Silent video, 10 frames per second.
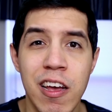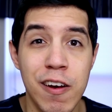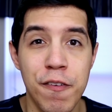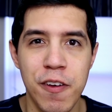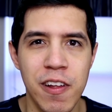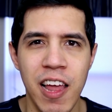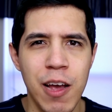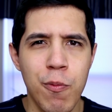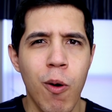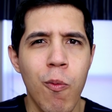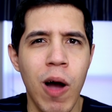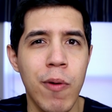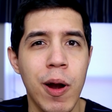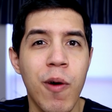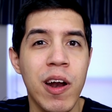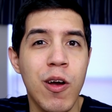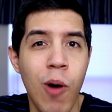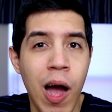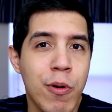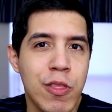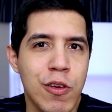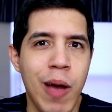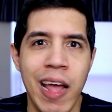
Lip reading: They're going to feel like, well, why would I want to go out with you?